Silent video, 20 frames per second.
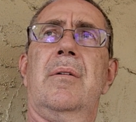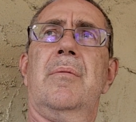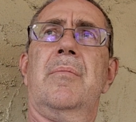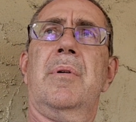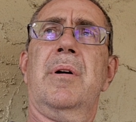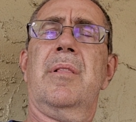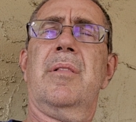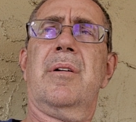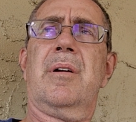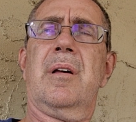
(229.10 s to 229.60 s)

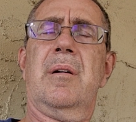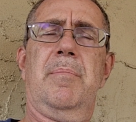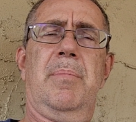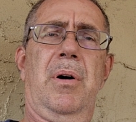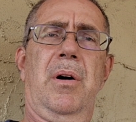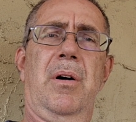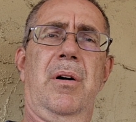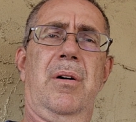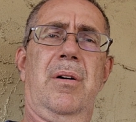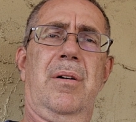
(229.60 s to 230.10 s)
we look at
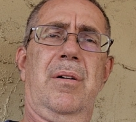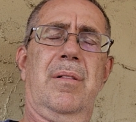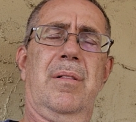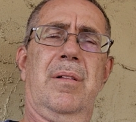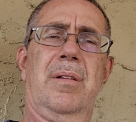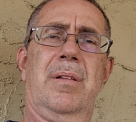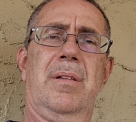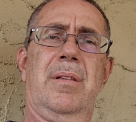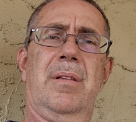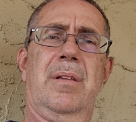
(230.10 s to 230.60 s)
Paul,
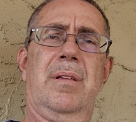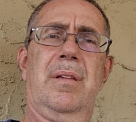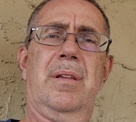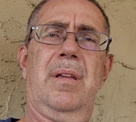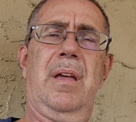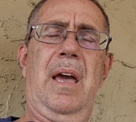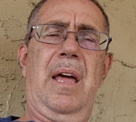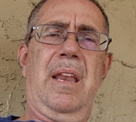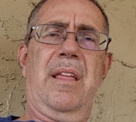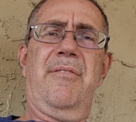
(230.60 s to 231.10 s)

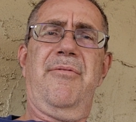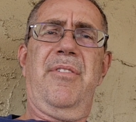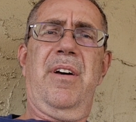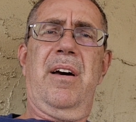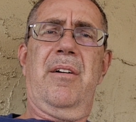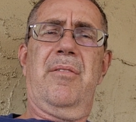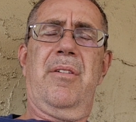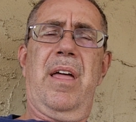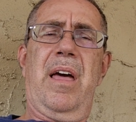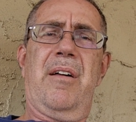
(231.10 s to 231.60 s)
and he
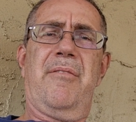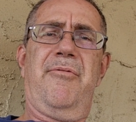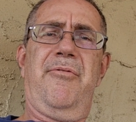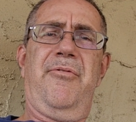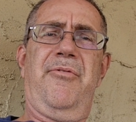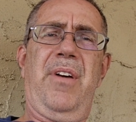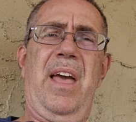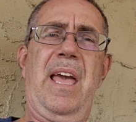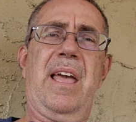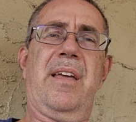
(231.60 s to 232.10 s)
found out
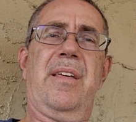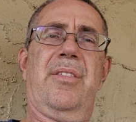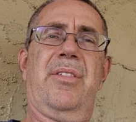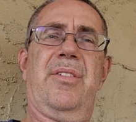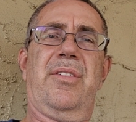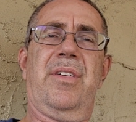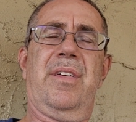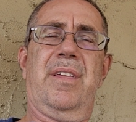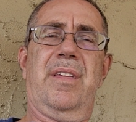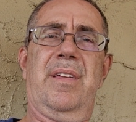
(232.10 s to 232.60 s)
faith,
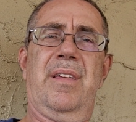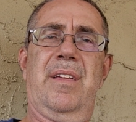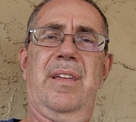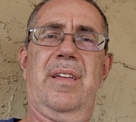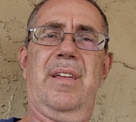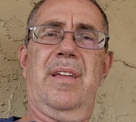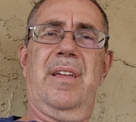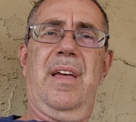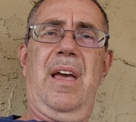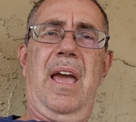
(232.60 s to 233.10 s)

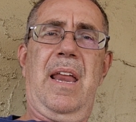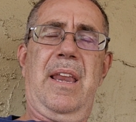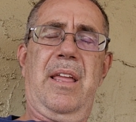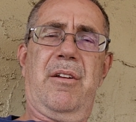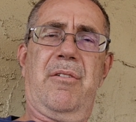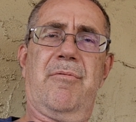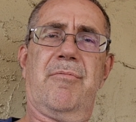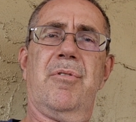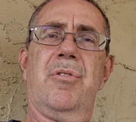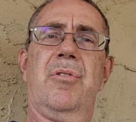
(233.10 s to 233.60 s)
and he
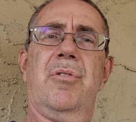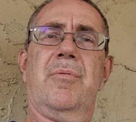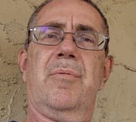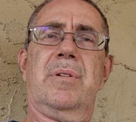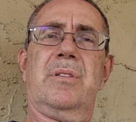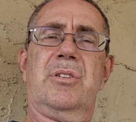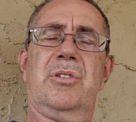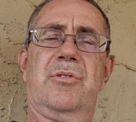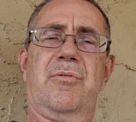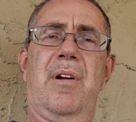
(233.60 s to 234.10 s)
grew
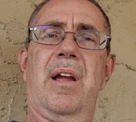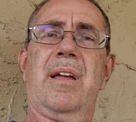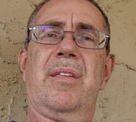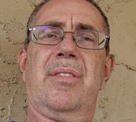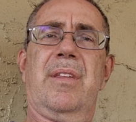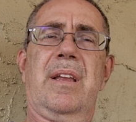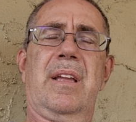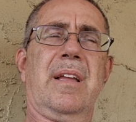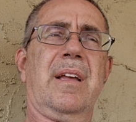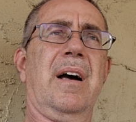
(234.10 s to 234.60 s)
and
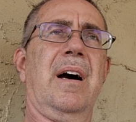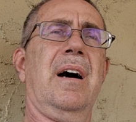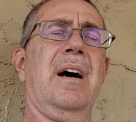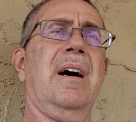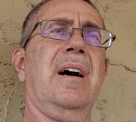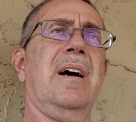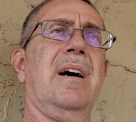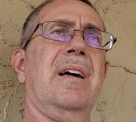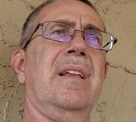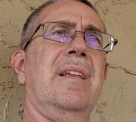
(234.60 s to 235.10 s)
strengthened in
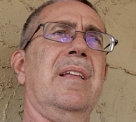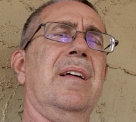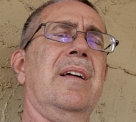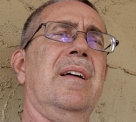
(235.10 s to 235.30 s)
God.